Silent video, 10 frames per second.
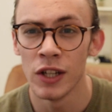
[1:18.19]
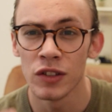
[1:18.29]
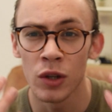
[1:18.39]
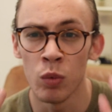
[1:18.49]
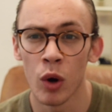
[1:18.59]

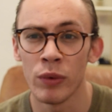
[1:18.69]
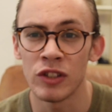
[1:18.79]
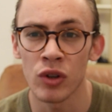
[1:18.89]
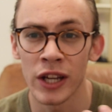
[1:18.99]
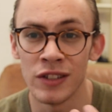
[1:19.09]
So what we
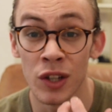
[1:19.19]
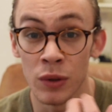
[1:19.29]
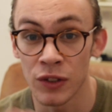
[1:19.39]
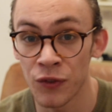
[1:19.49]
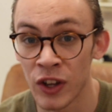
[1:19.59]
try and
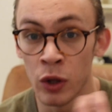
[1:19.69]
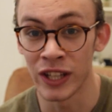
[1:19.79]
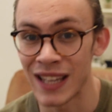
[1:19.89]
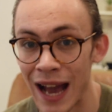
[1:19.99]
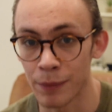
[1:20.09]
do is fill
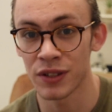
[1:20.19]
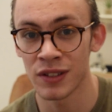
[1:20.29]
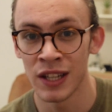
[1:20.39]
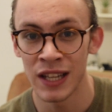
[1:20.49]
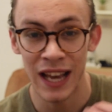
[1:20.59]
the gaps,